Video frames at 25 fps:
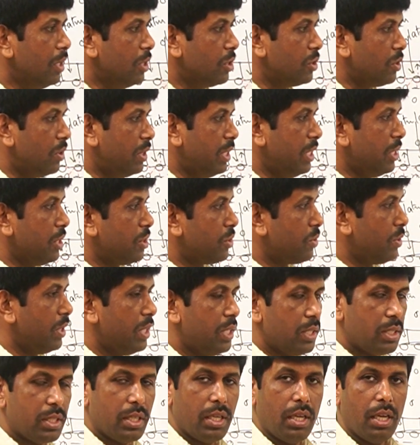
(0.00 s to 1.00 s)
So dear
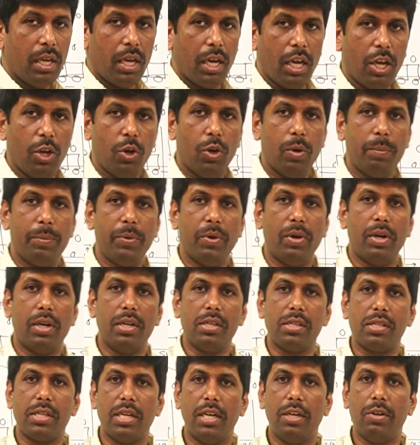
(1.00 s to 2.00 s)
students, I hope you
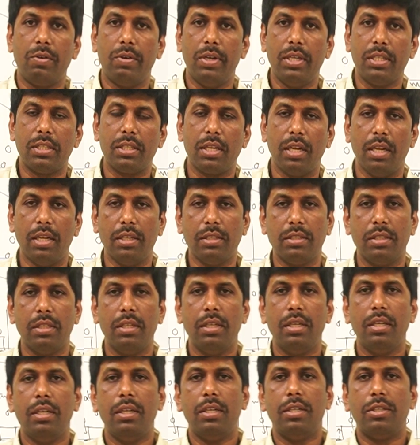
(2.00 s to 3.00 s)
understand today's class.
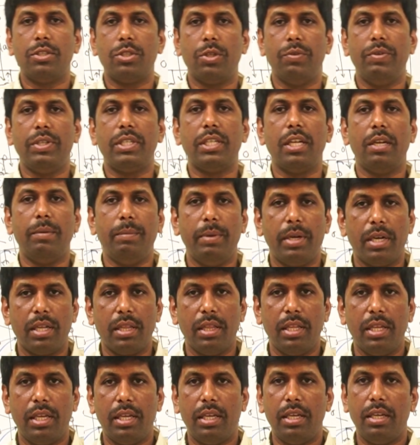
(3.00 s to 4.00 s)
So we shall meet
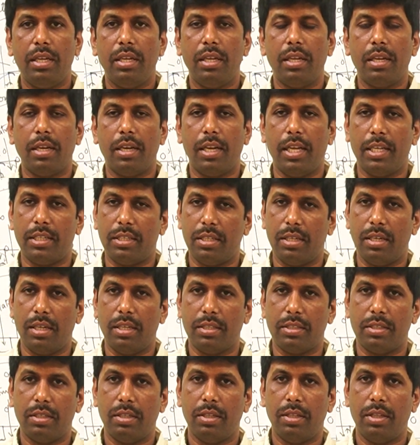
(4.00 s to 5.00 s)
in the next
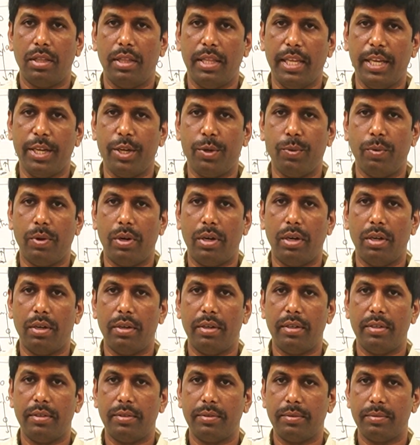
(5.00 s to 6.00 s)
class. Thank you one and
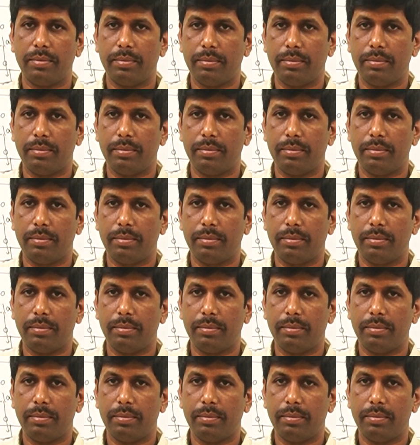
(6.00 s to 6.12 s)
all.